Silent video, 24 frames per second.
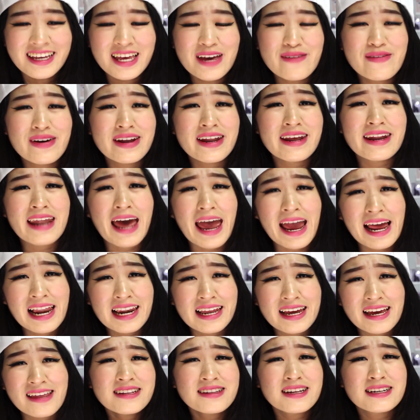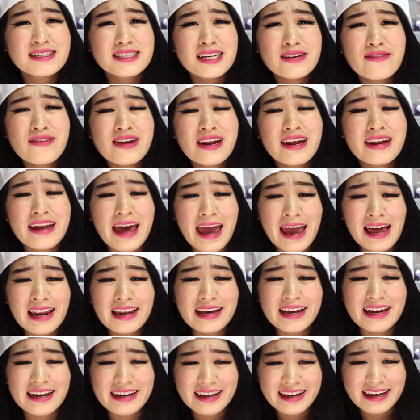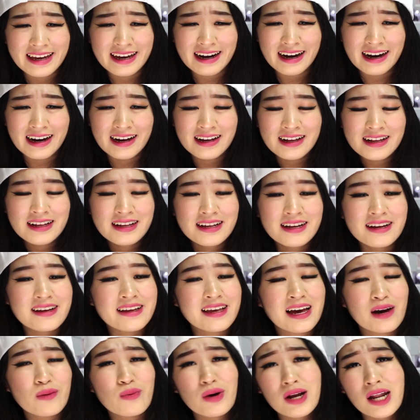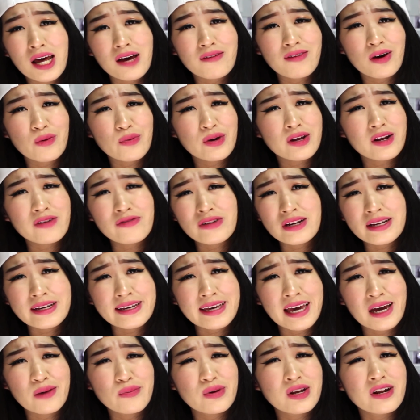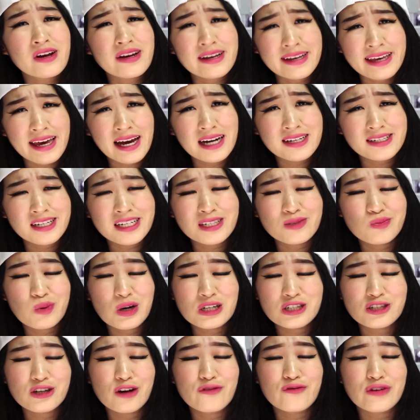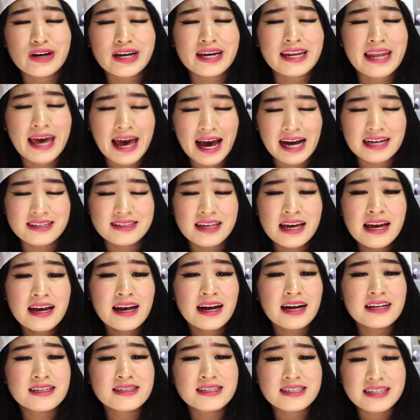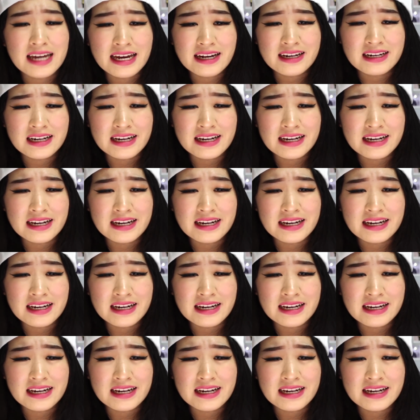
Even an alien. There's even an alien here. Yeah, whatever, we don't really care. We don't care, just wash your freaking hands and stay